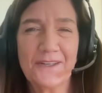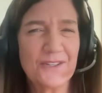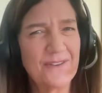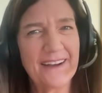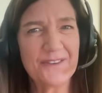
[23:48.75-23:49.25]

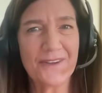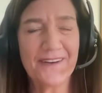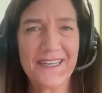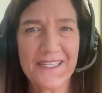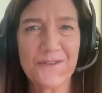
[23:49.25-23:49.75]
scratch their
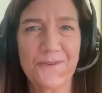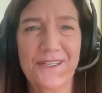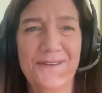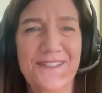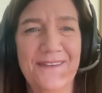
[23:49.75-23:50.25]
heads when
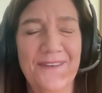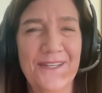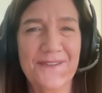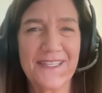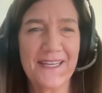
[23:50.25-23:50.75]
when
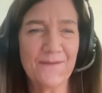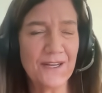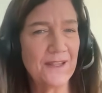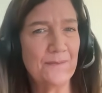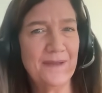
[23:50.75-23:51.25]
you say
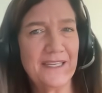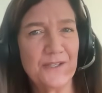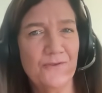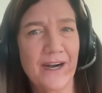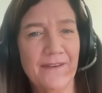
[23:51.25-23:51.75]
one of the
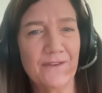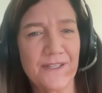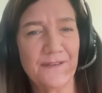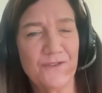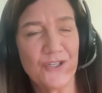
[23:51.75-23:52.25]
biggest
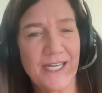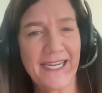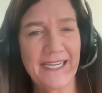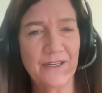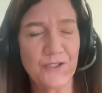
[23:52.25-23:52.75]
drivers of
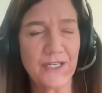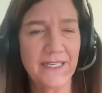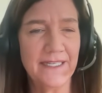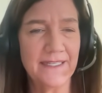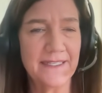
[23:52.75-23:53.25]
change
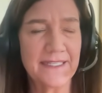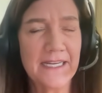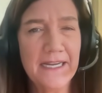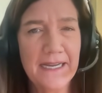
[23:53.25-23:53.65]
is